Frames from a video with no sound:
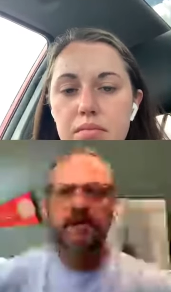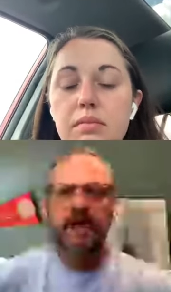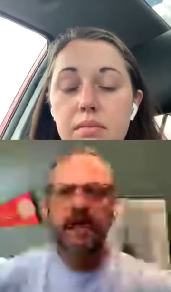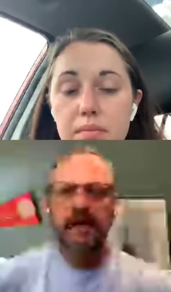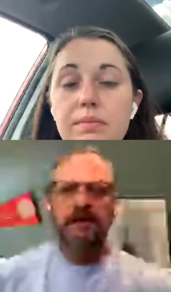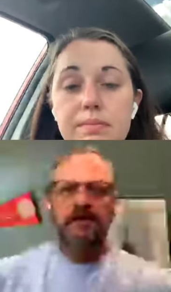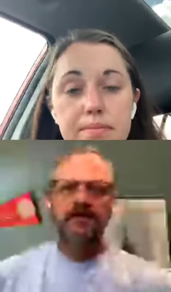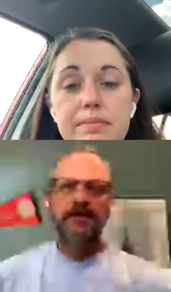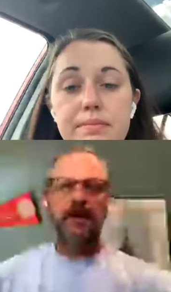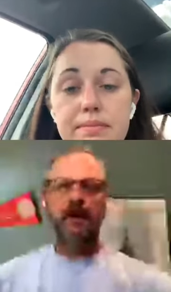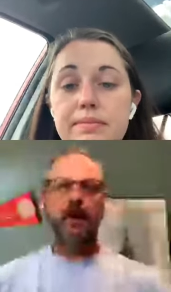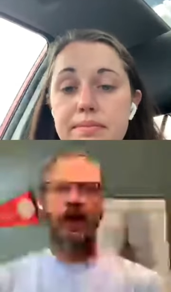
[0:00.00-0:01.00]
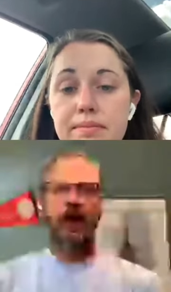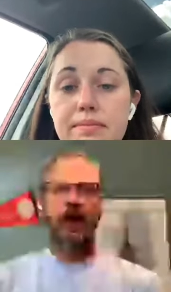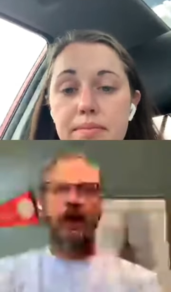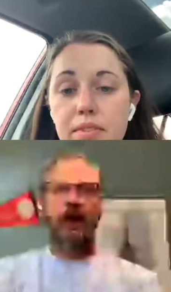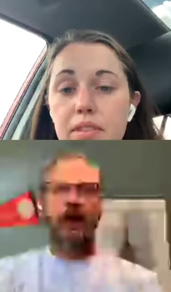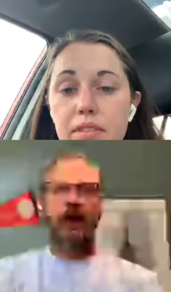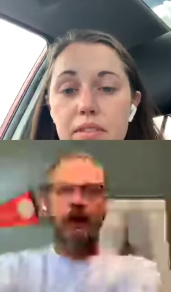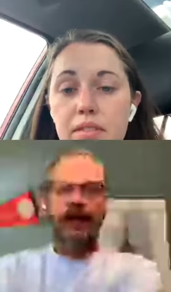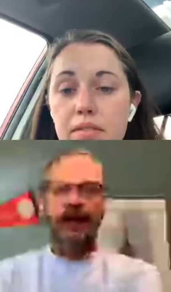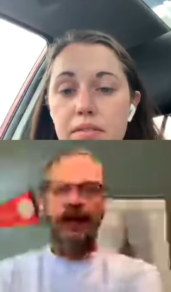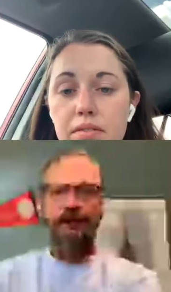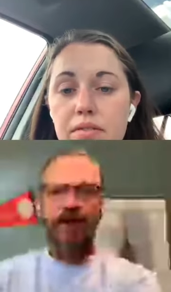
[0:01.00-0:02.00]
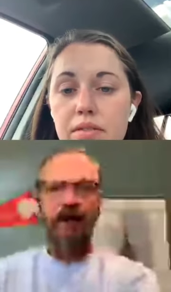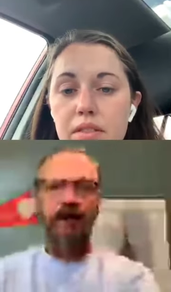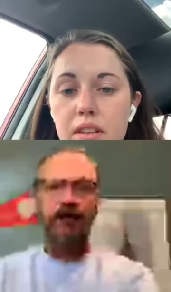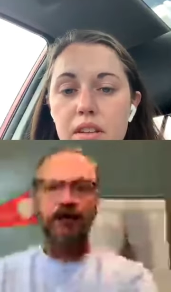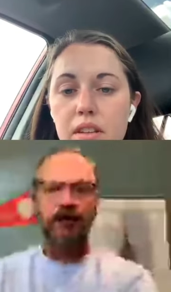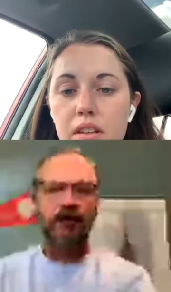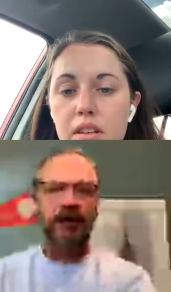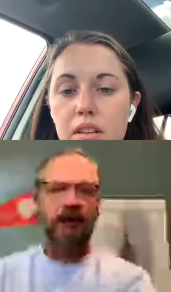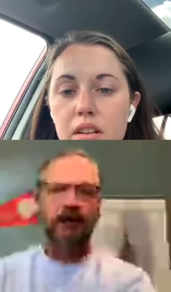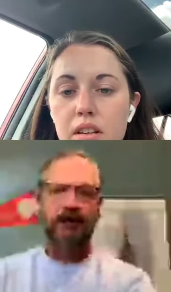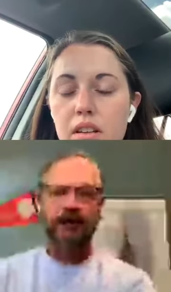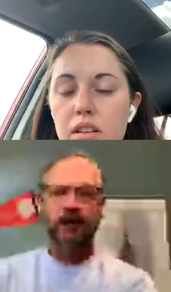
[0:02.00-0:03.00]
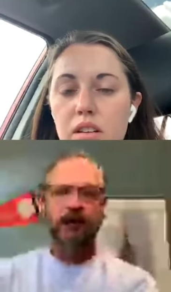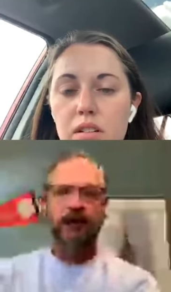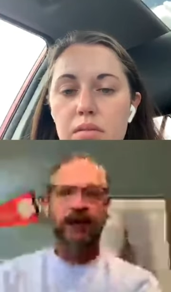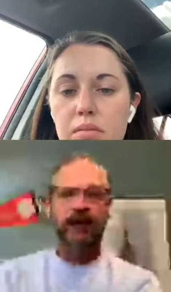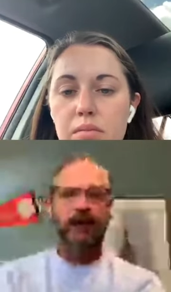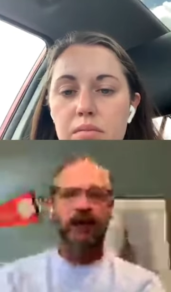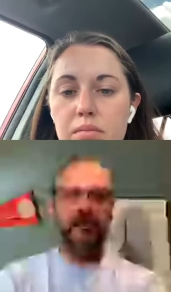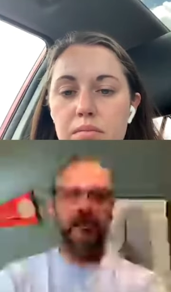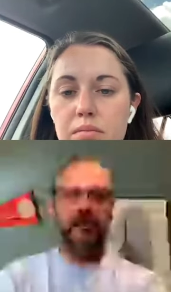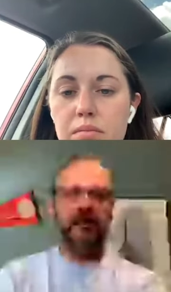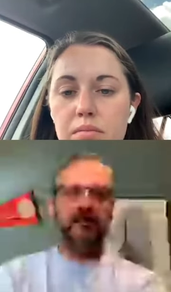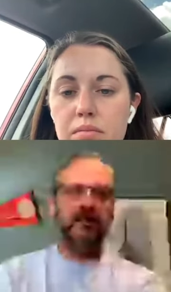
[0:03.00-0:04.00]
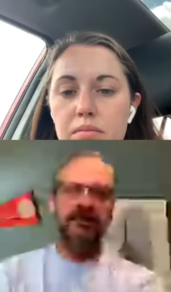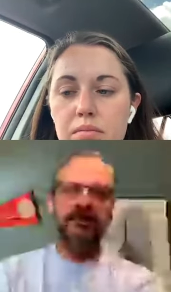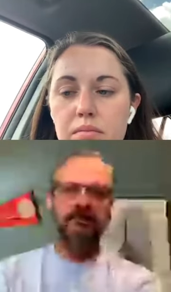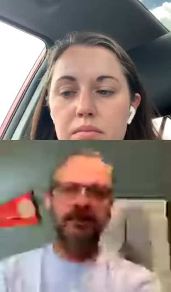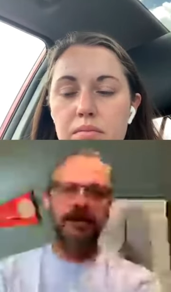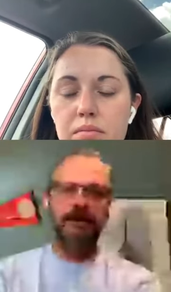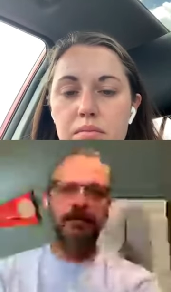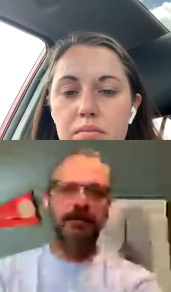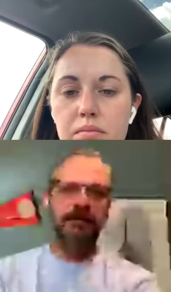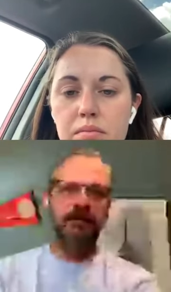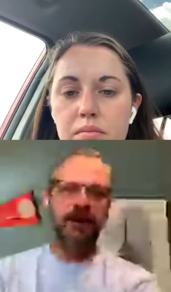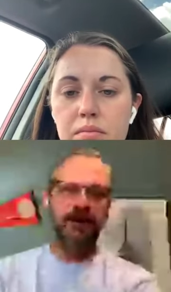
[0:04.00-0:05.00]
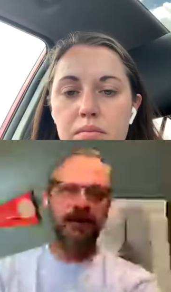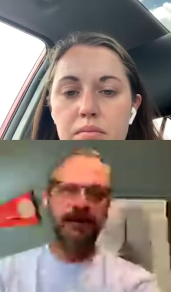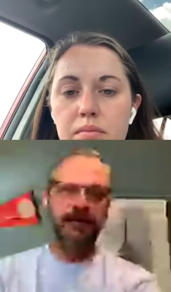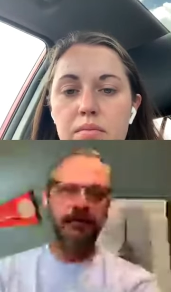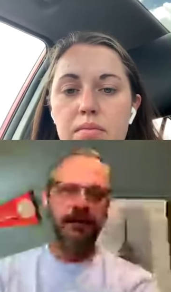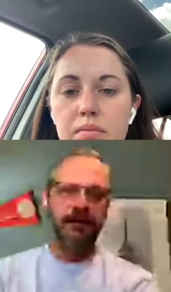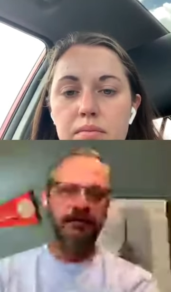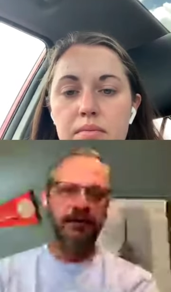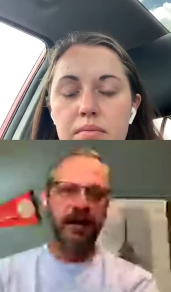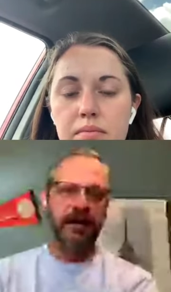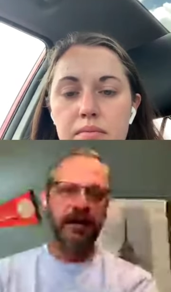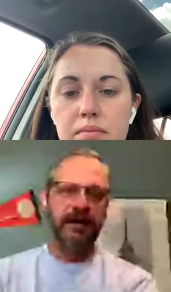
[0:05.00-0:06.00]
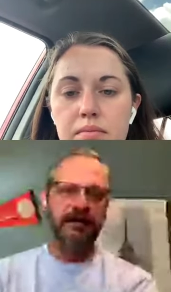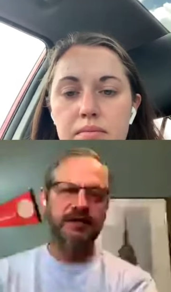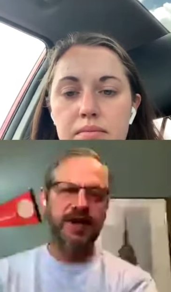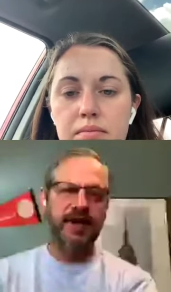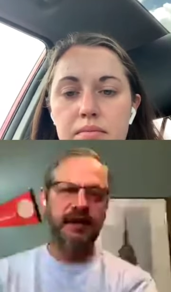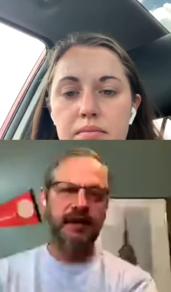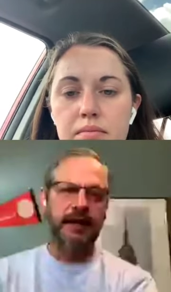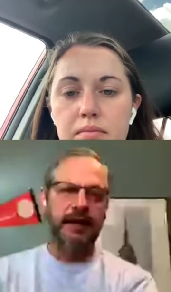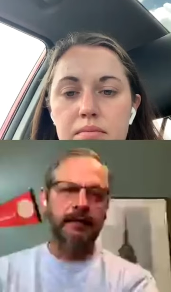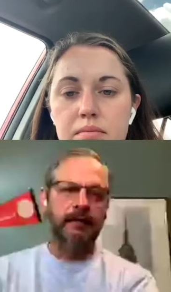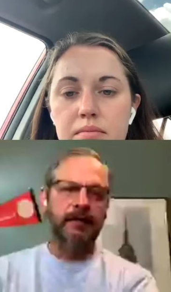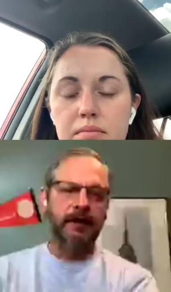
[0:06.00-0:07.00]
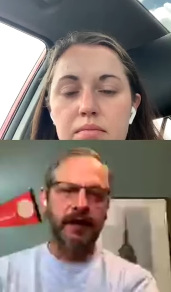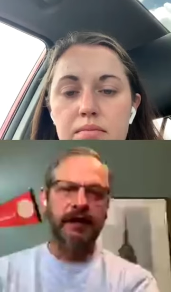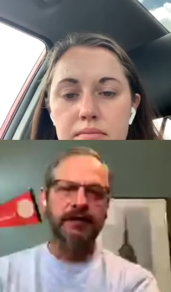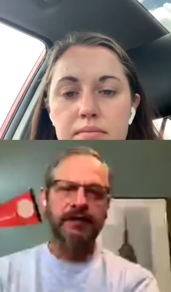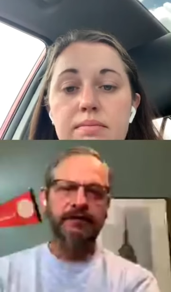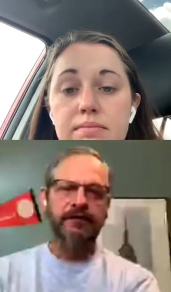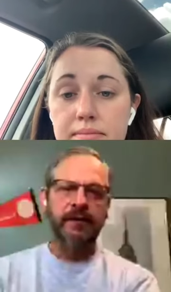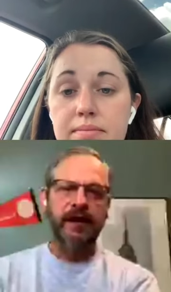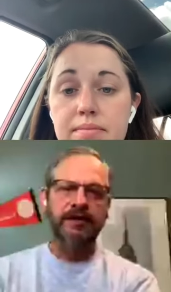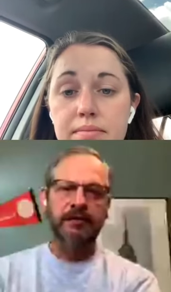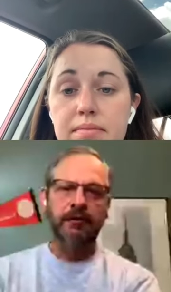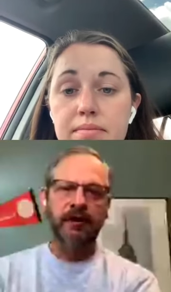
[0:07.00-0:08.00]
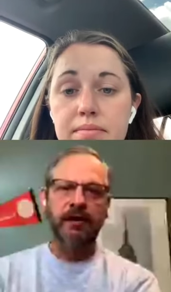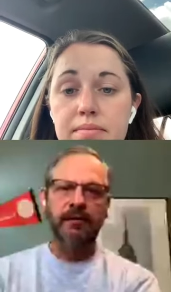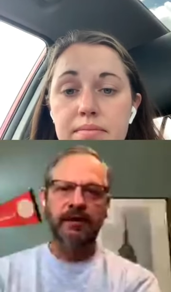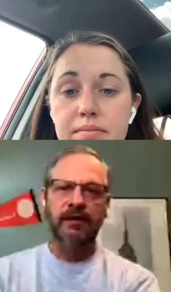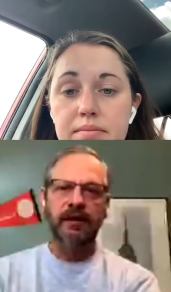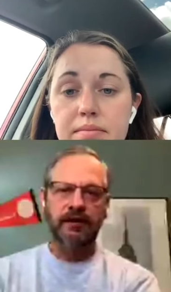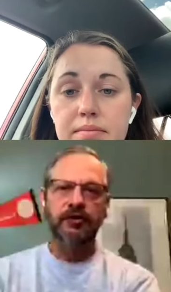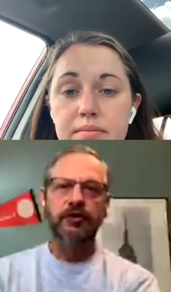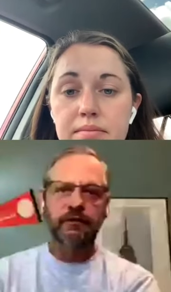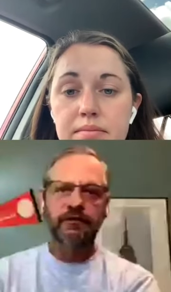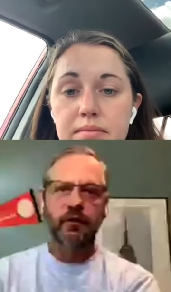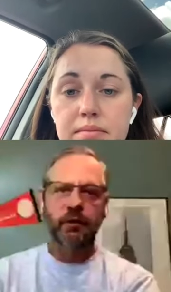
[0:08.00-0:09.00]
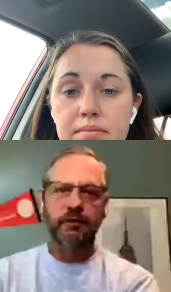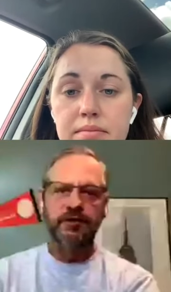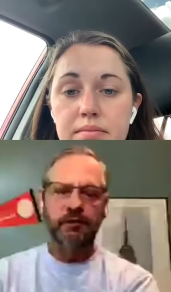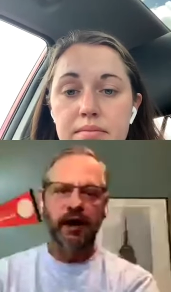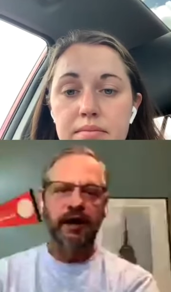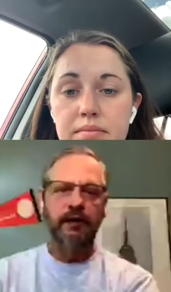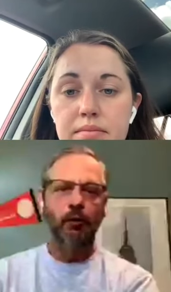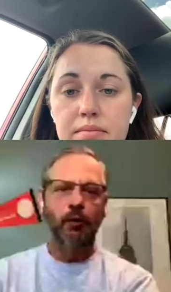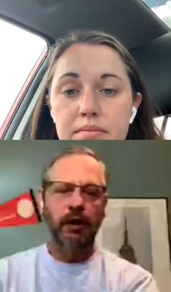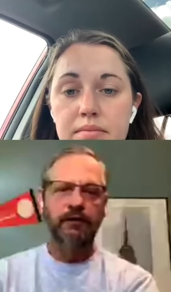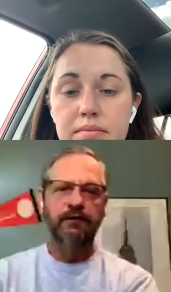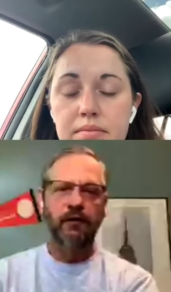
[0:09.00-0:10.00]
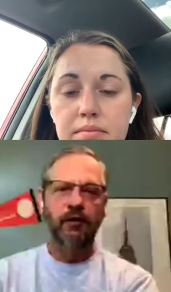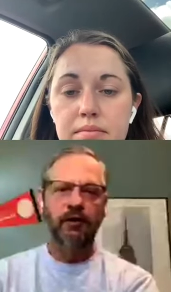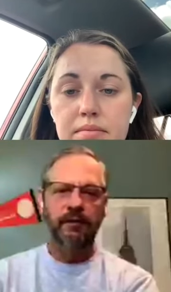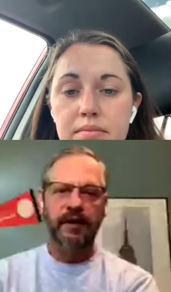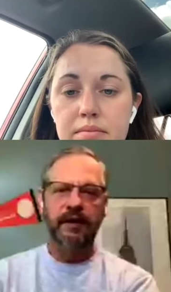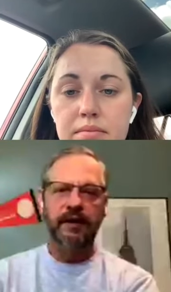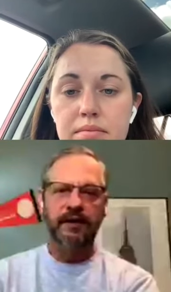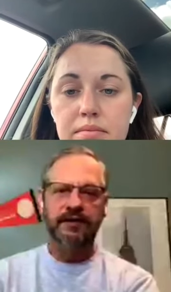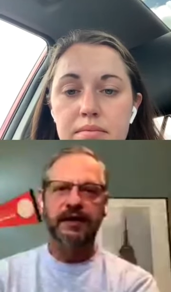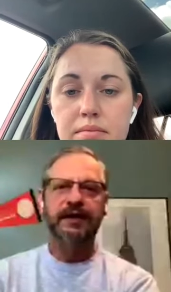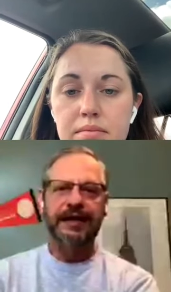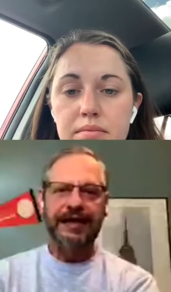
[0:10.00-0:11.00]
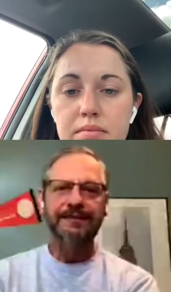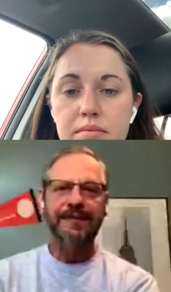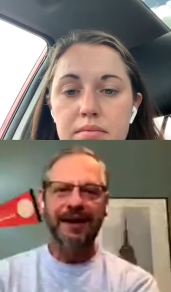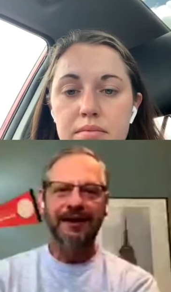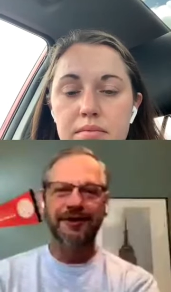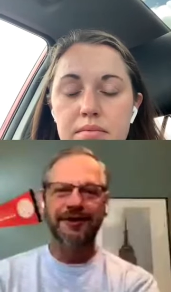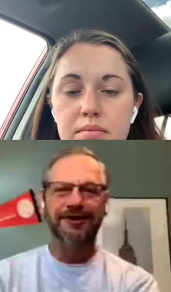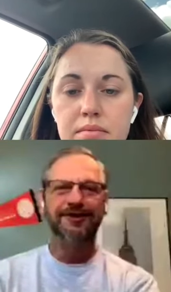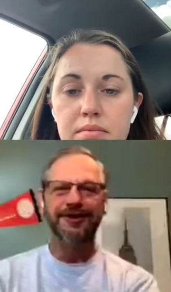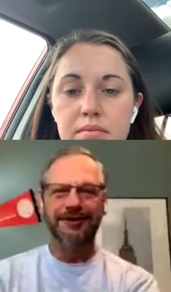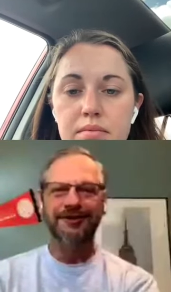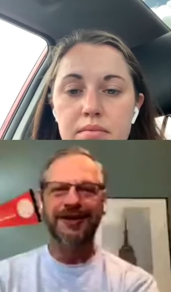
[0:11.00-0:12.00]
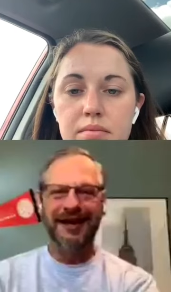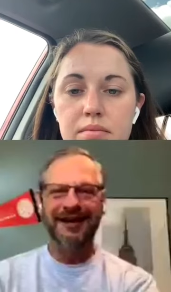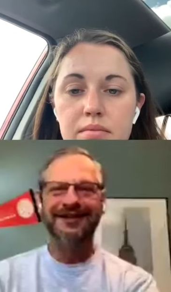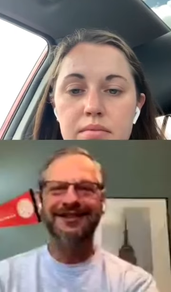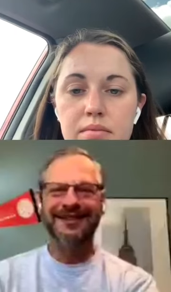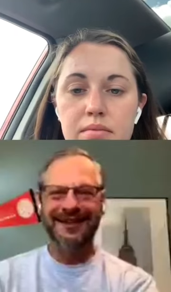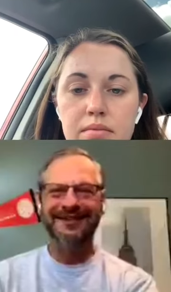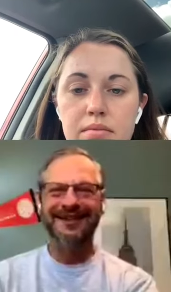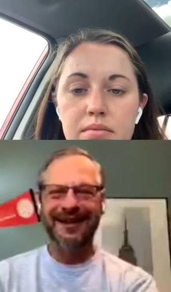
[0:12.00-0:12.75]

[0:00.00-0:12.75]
Speaker 1: uh, and forgive me for that. So, you know, keep monitoring what's going on, and this is really important for all our students, right? Is that the latest information will come in, in two forms, right? One form is an email, so